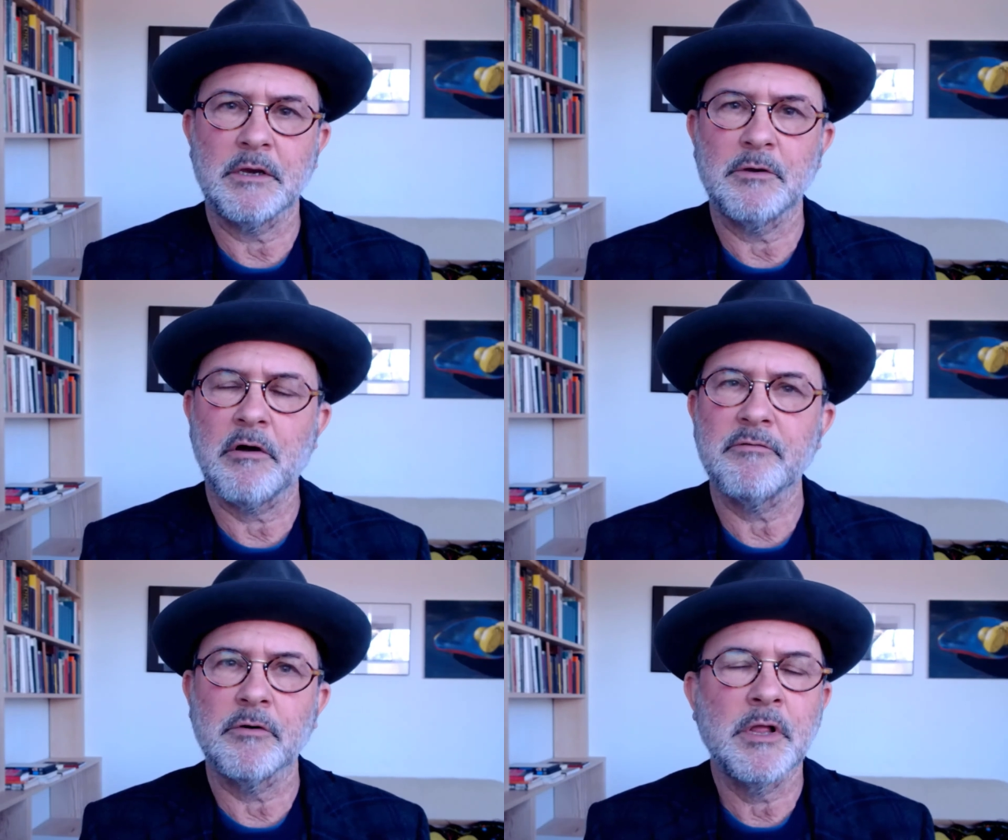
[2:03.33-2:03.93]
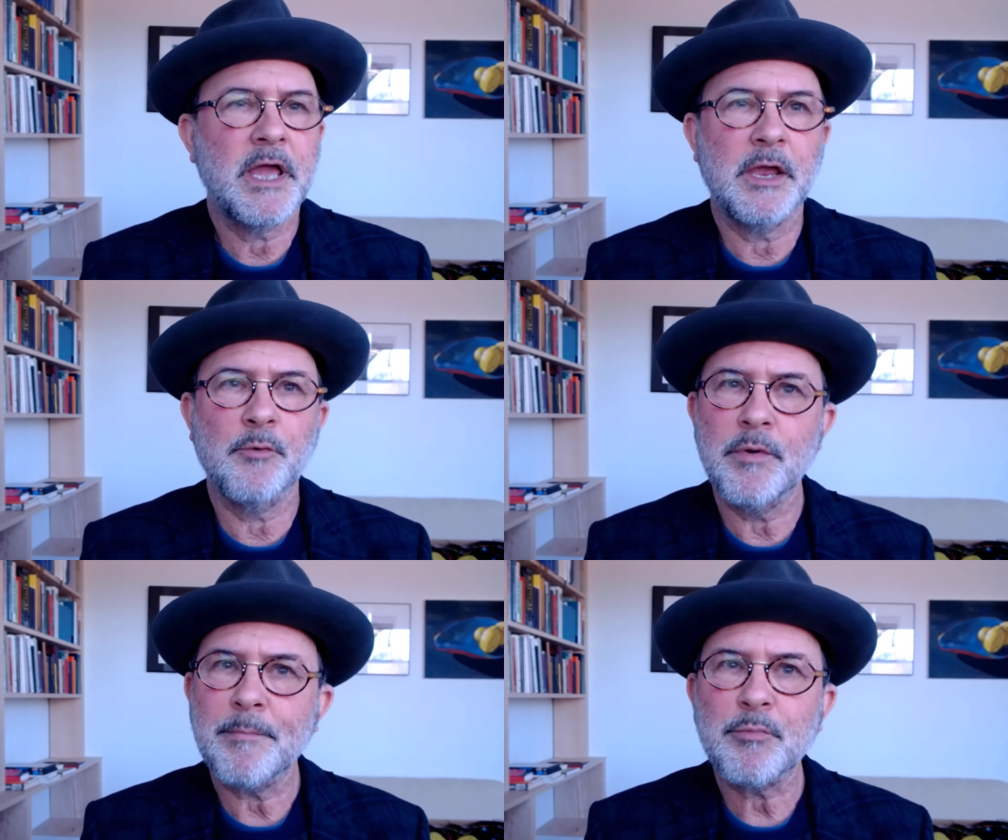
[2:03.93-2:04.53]
novel, a
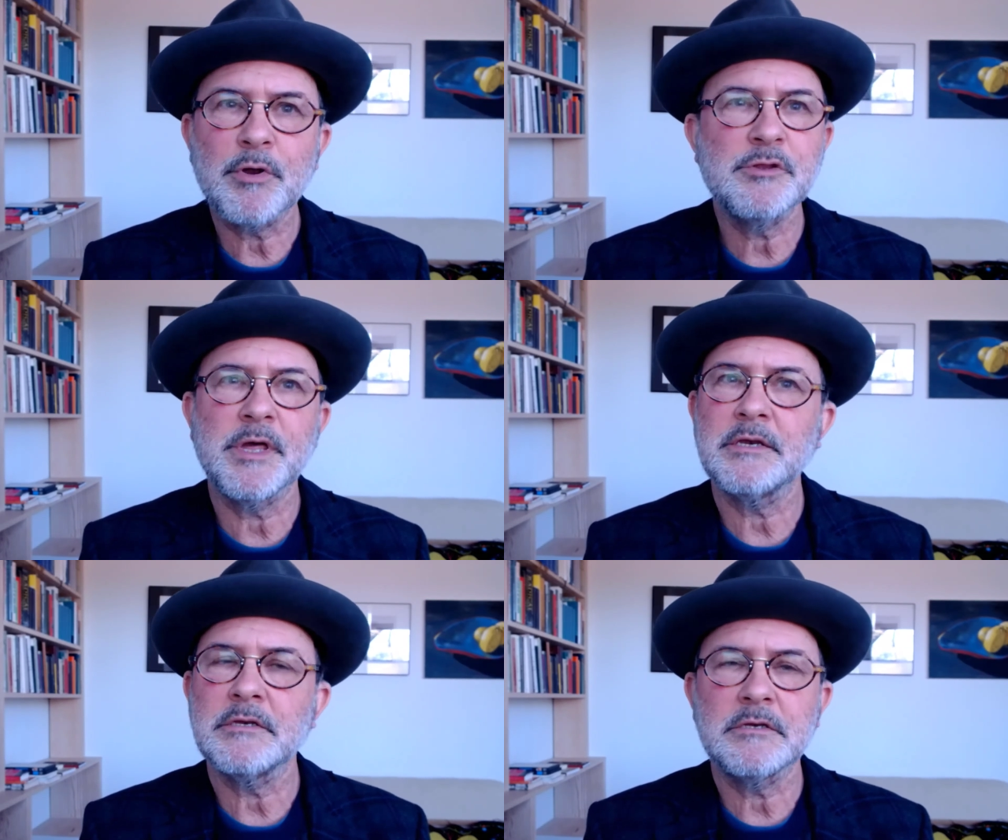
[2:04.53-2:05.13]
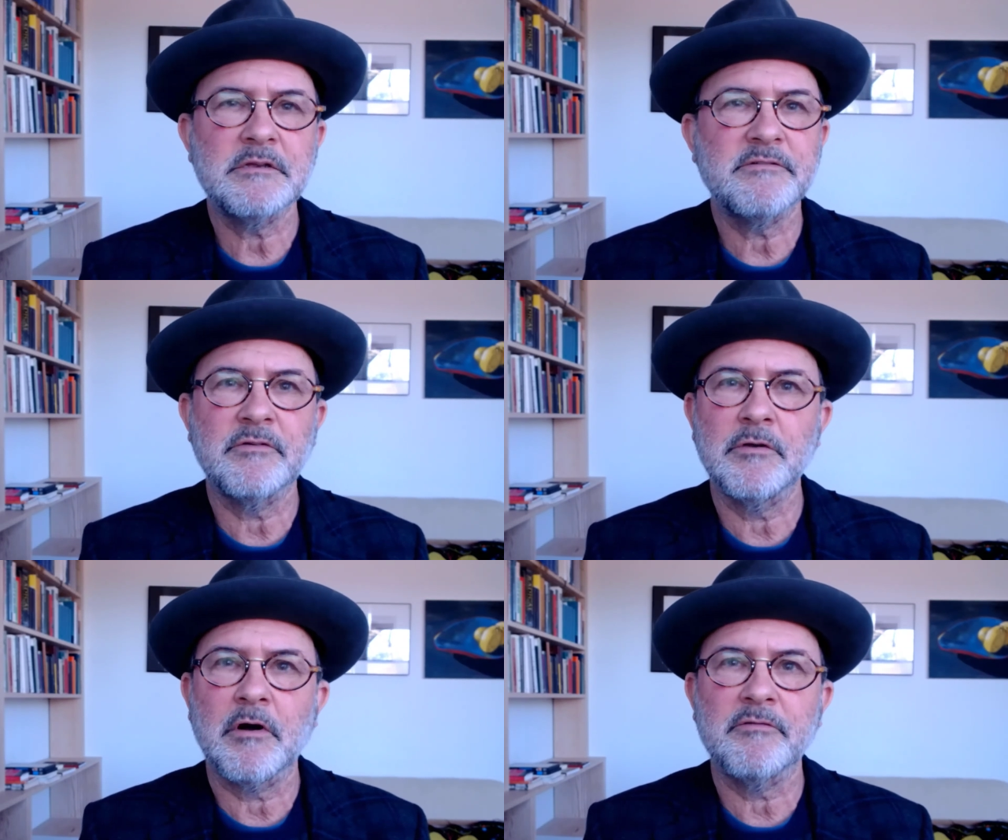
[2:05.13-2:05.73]
representative
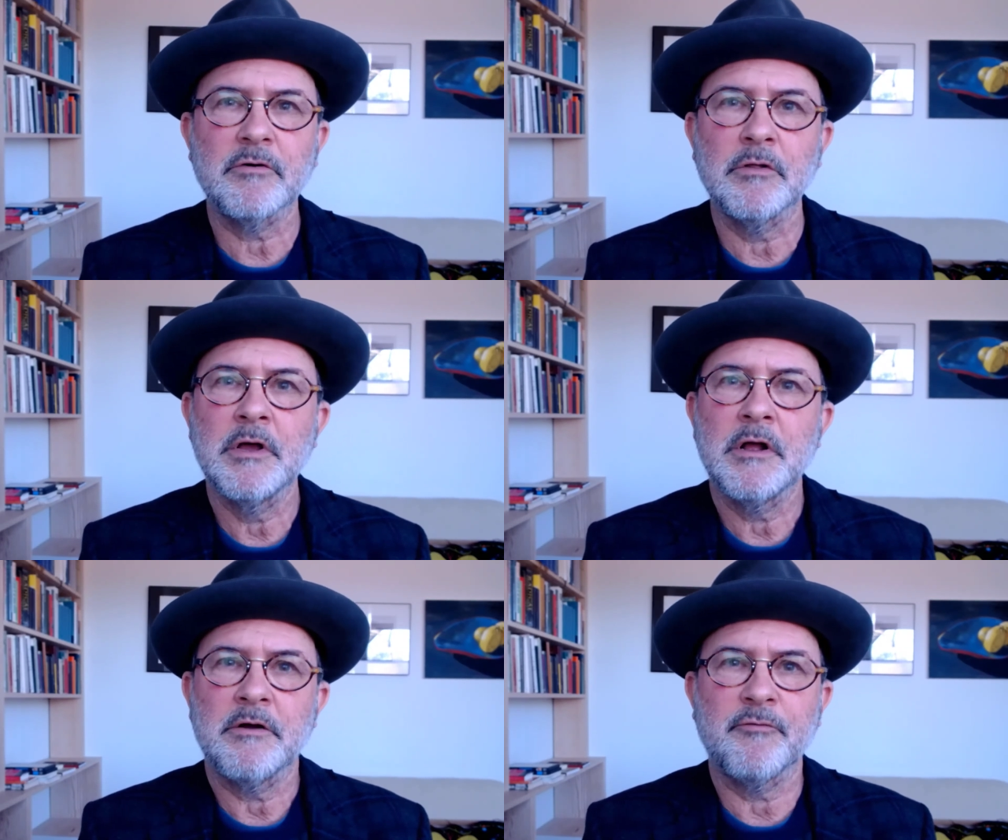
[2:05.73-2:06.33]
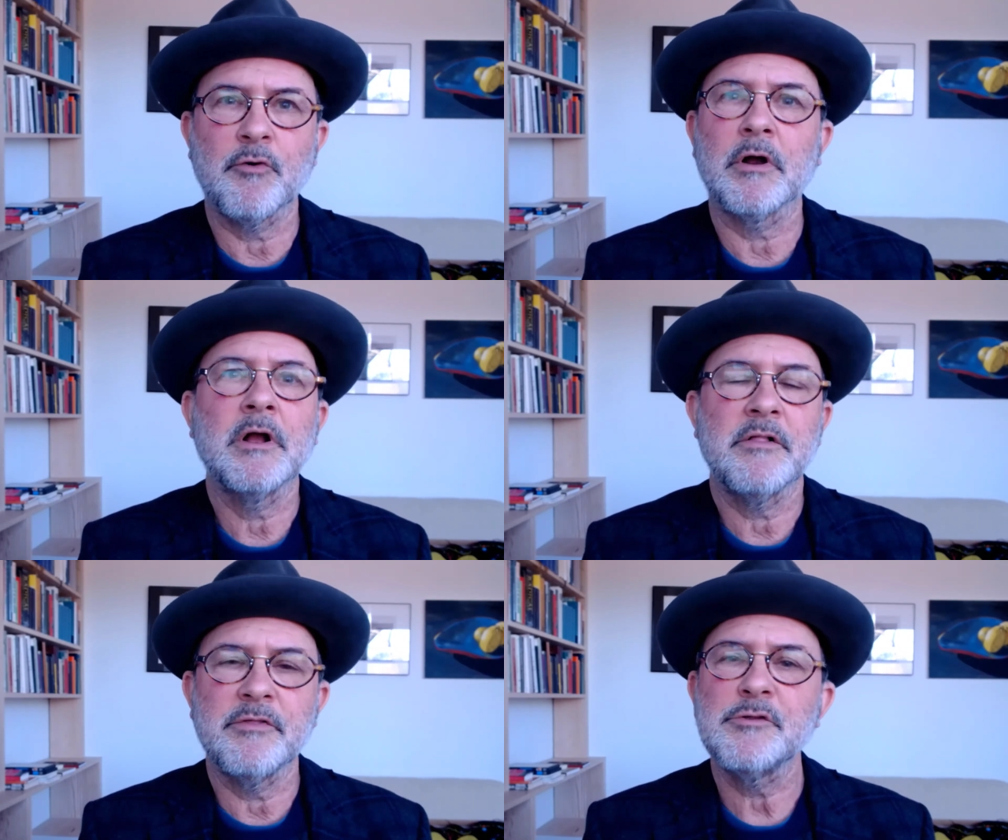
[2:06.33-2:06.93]
novel for
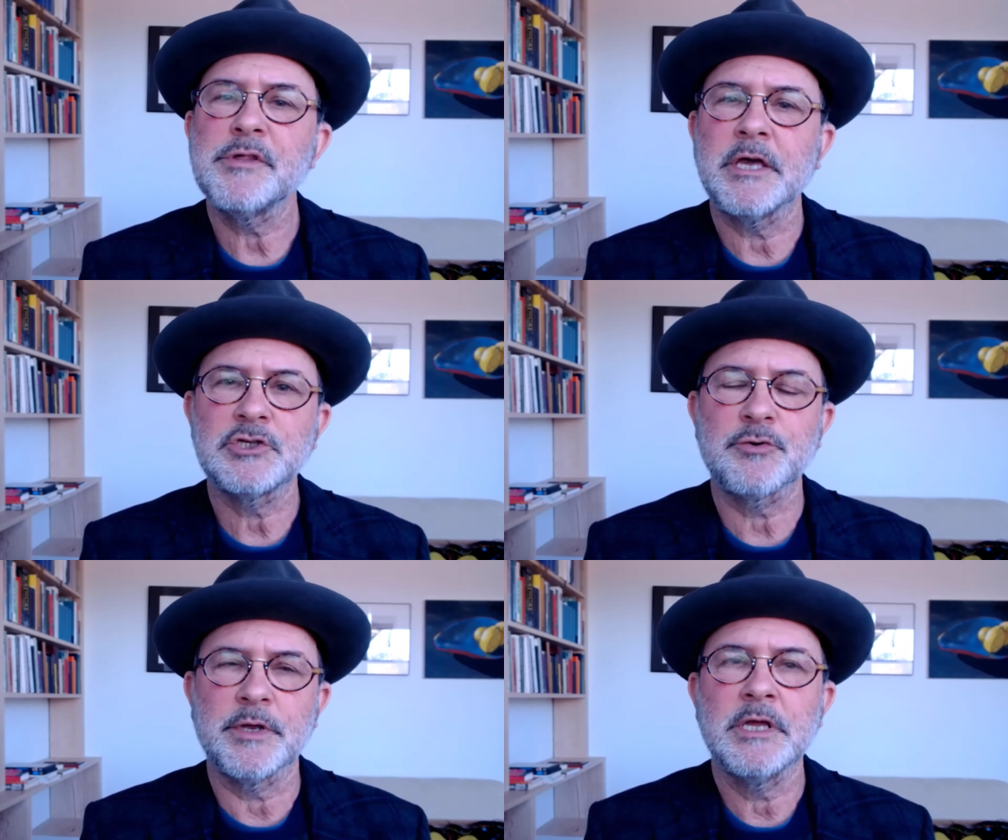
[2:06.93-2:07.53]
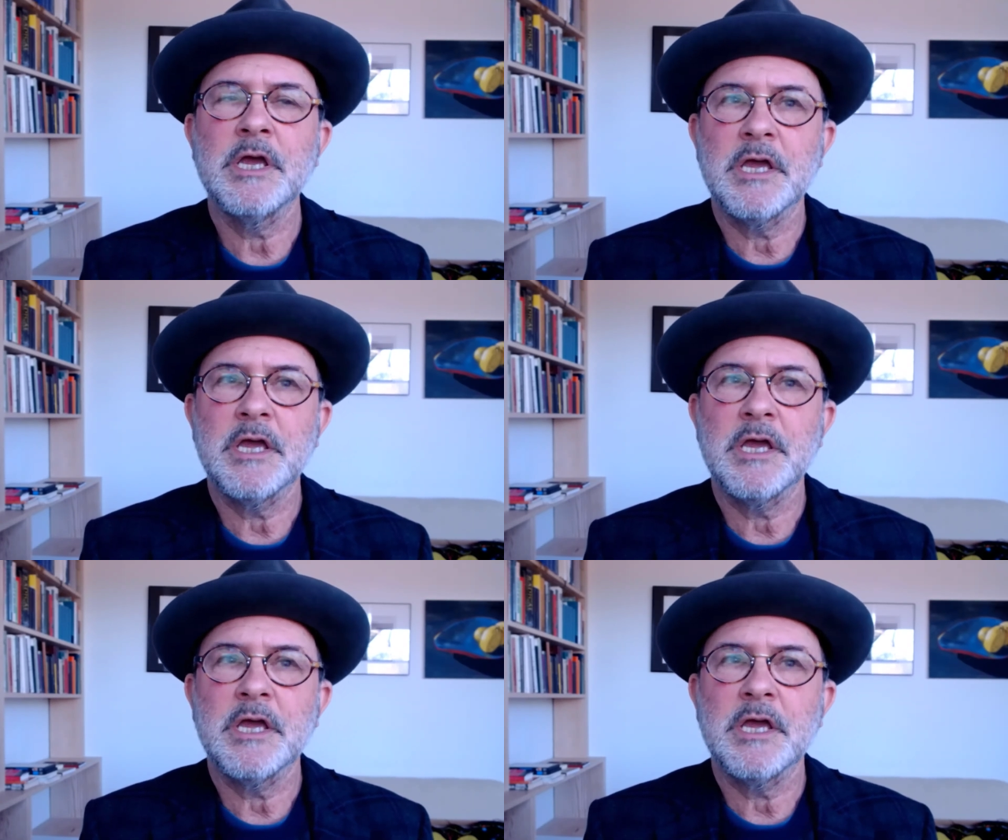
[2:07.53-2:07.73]
the century,